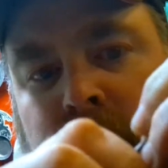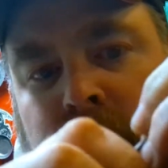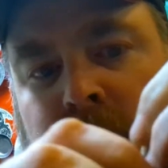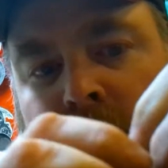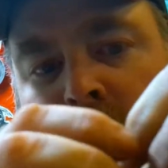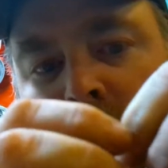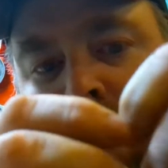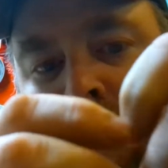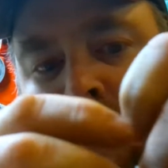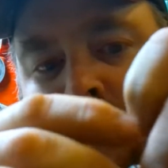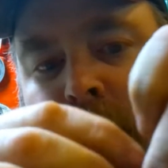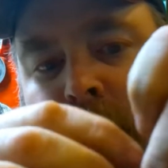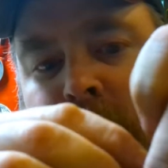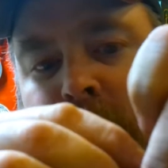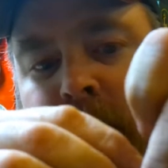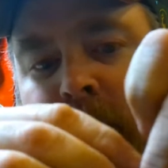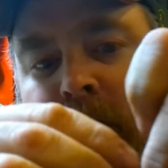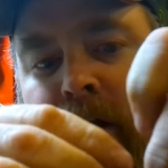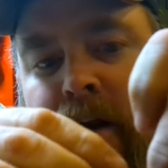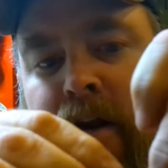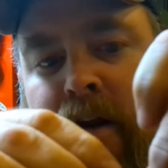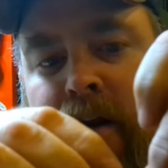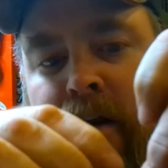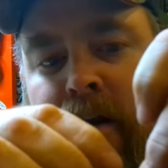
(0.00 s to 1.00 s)
clip on
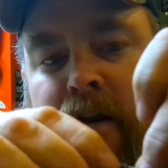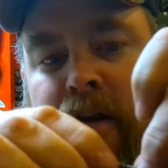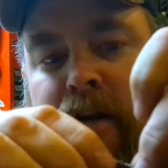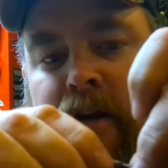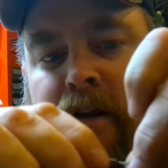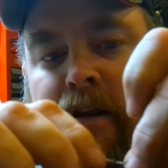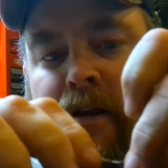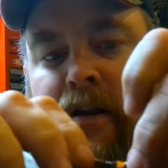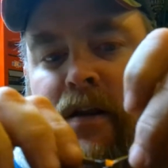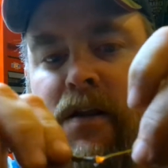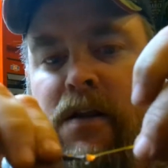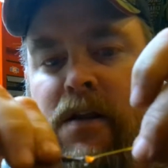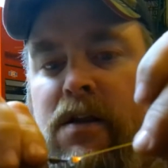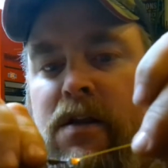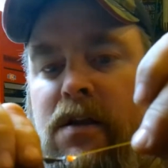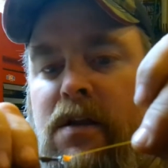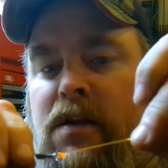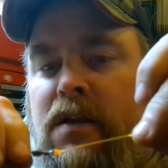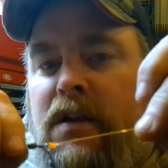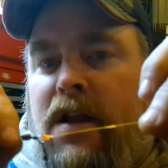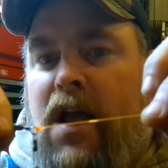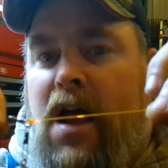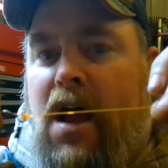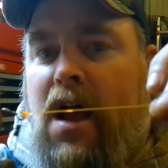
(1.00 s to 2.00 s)
there.
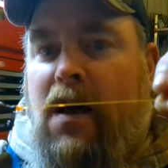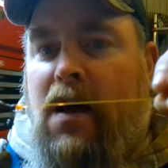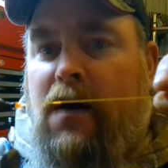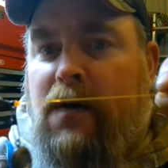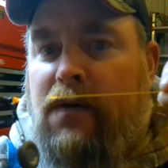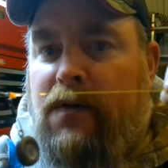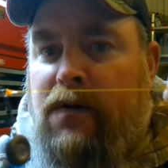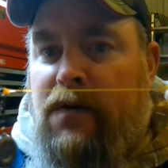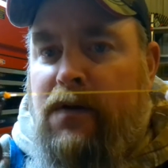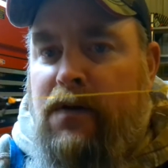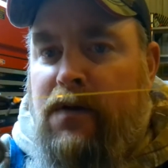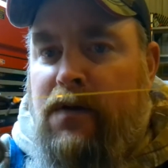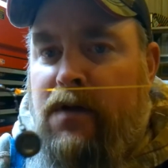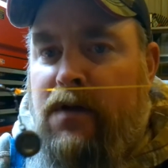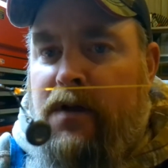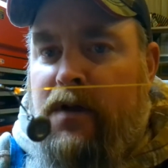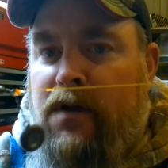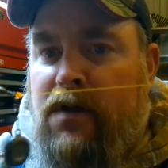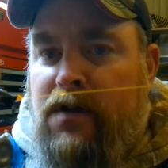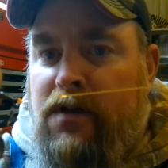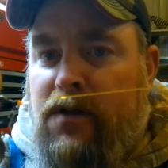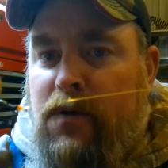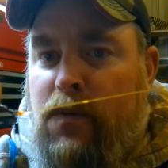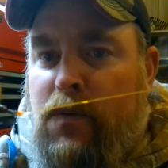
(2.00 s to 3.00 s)
Now
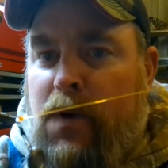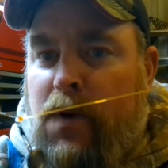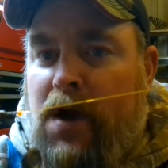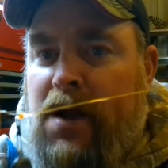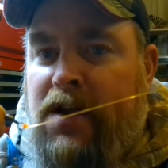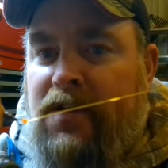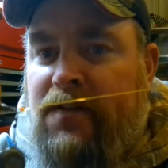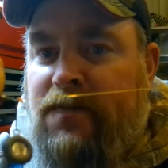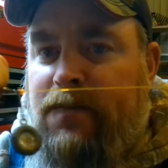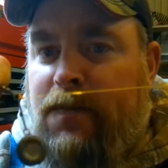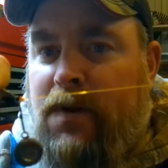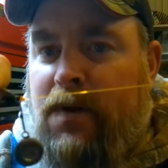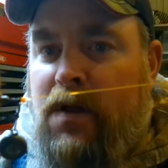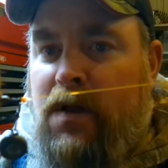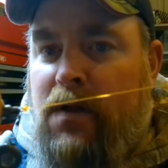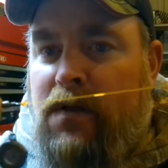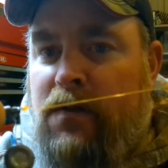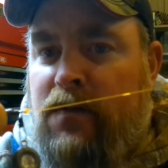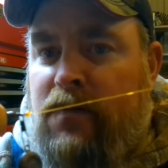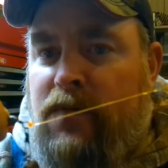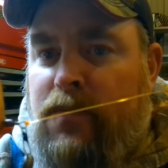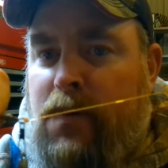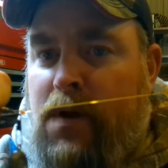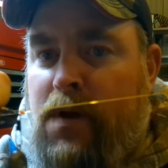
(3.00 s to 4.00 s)
your weight's below
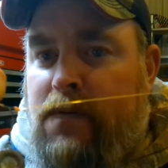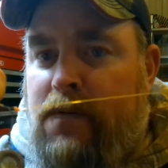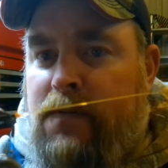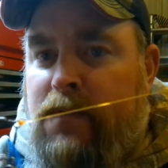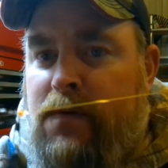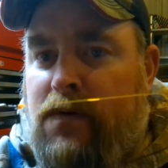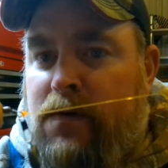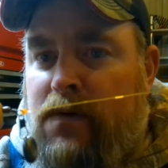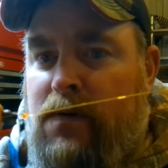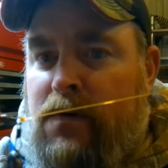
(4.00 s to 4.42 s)
the swivel,